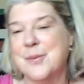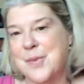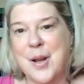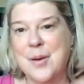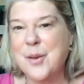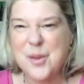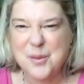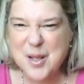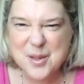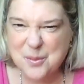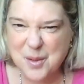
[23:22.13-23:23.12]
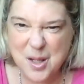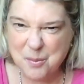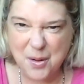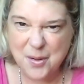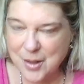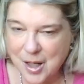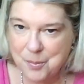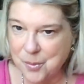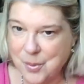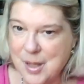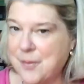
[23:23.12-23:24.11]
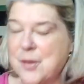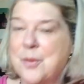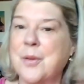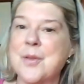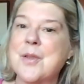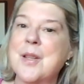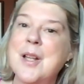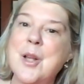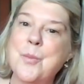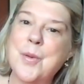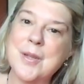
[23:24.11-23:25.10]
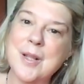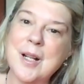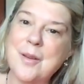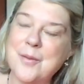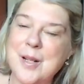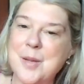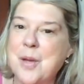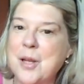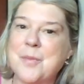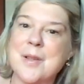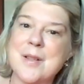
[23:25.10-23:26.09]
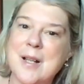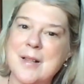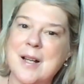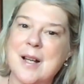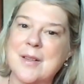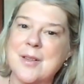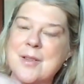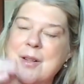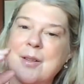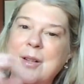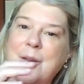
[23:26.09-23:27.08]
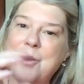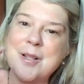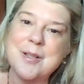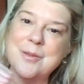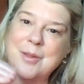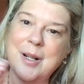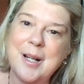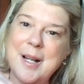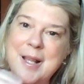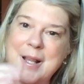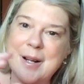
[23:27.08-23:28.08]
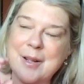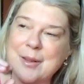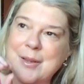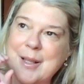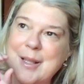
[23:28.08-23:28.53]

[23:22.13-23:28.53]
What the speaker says: not the reasons why you broke up or whatever it was, but the lovely moments like that, those little crystal clear little